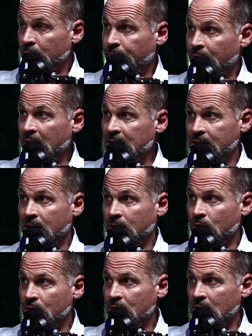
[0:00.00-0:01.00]
fence that
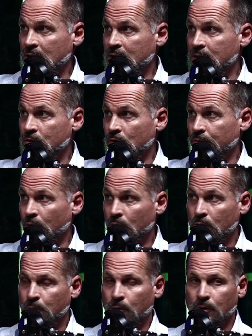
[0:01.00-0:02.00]
you see is your
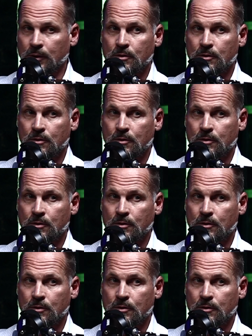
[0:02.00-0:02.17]
focal point.